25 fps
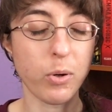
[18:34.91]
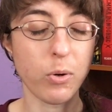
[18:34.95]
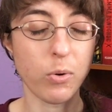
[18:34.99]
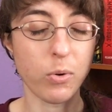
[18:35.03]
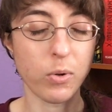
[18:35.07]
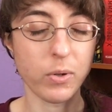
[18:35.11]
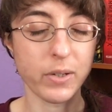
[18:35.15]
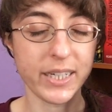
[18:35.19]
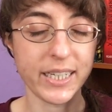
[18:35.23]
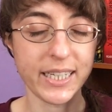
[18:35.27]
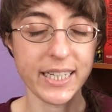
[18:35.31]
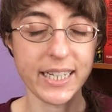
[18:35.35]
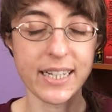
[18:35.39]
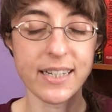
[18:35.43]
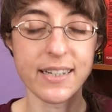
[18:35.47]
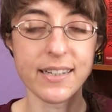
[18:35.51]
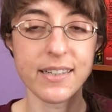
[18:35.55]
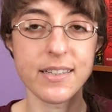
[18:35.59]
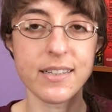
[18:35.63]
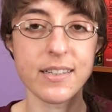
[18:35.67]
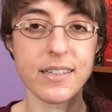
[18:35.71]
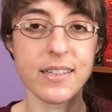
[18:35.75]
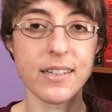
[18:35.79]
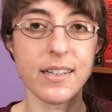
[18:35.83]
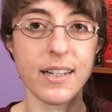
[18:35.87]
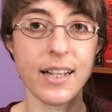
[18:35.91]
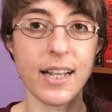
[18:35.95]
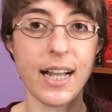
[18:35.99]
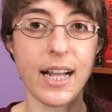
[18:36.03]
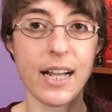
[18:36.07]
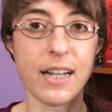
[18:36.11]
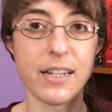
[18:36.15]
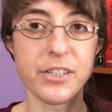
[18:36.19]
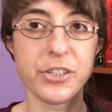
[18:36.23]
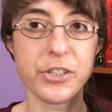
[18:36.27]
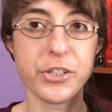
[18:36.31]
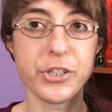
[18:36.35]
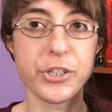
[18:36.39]
poignant
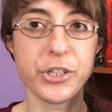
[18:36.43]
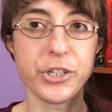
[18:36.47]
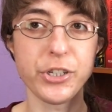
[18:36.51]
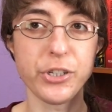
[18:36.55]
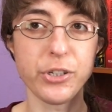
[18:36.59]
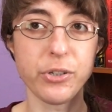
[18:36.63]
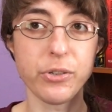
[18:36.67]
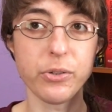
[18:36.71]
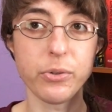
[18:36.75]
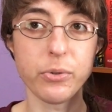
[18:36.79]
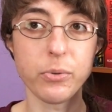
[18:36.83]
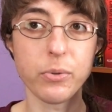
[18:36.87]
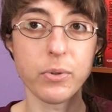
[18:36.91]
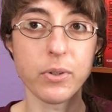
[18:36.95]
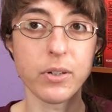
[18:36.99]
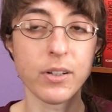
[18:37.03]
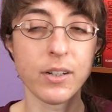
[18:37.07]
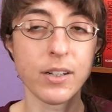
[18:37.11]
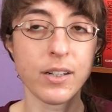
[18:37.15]
as to